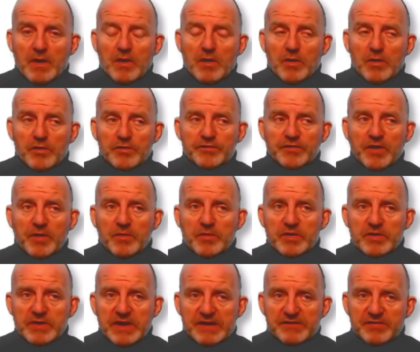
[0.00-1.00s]
Also,
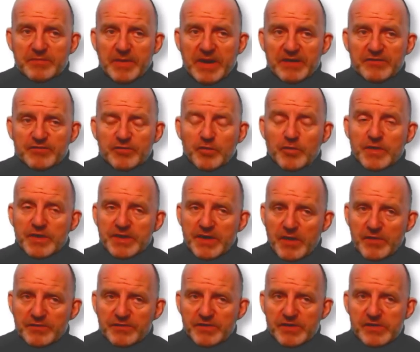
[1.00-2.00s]
you need to make sure the
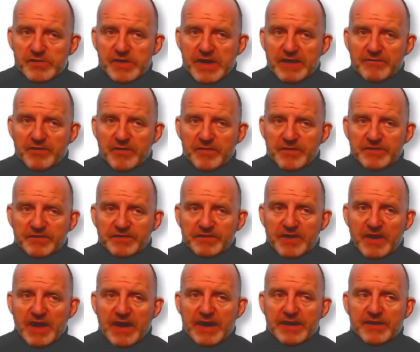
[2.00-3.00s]
notes that you give on the
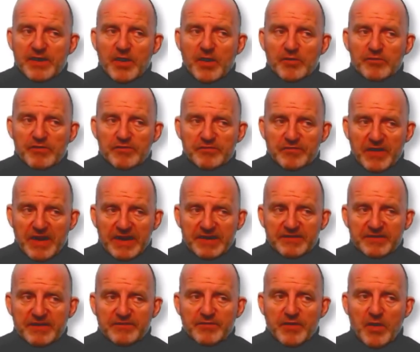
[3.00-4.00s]
slide are
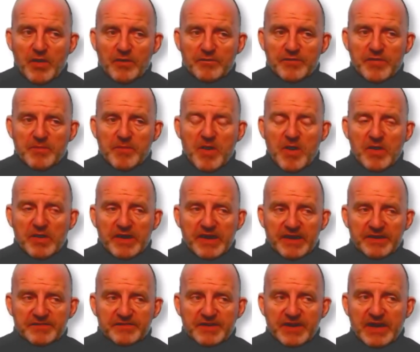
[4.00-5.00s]
reflective of the
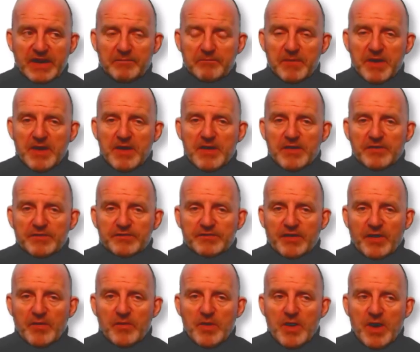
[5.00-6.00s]
marking scheme.
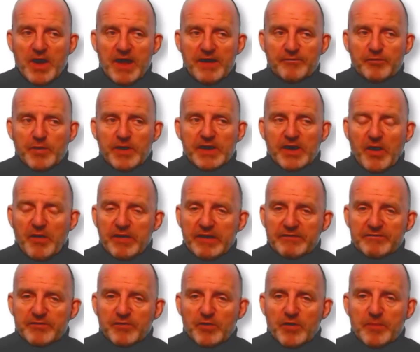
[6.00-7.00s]
So if we're
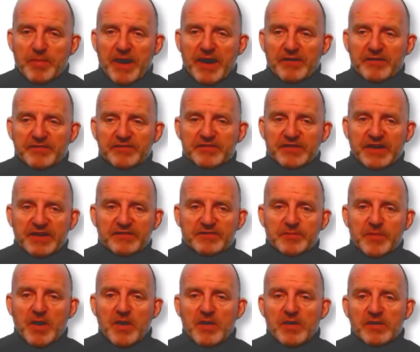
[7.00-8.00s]
going for about 6
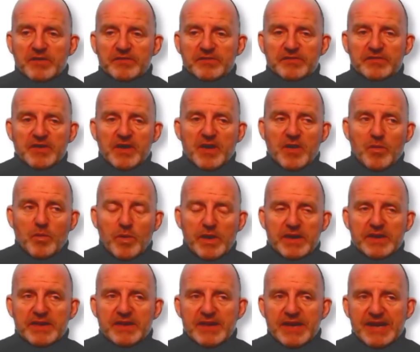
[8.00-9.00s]
marks,
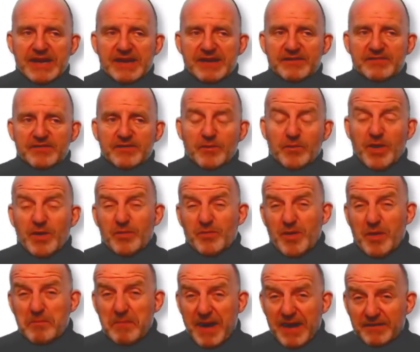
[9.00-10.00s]
we need, well,
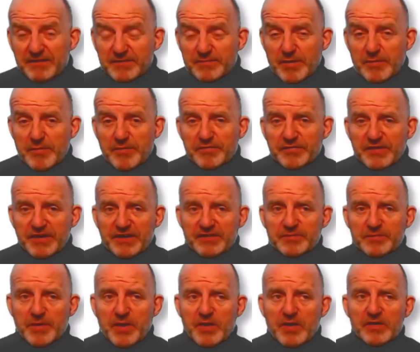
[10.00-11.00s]
a maximum of
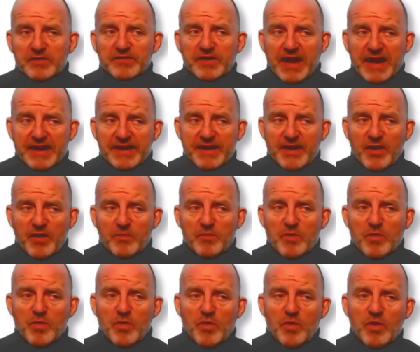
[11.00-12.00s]
6 marks and no
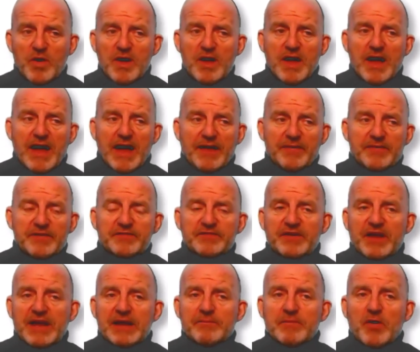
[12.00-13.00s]
more, and the
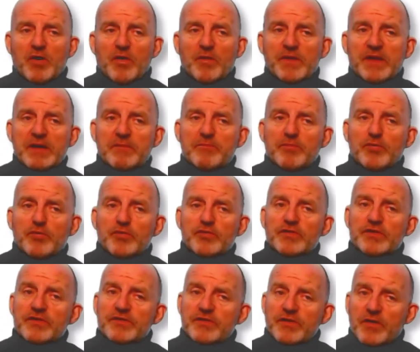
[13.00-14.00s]
same on the
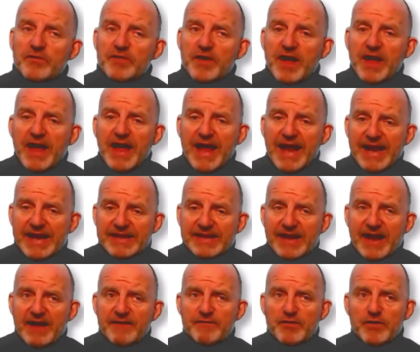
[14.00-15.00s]
importance of a
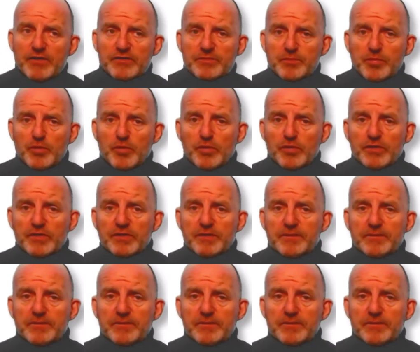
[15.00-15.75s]
diverse board.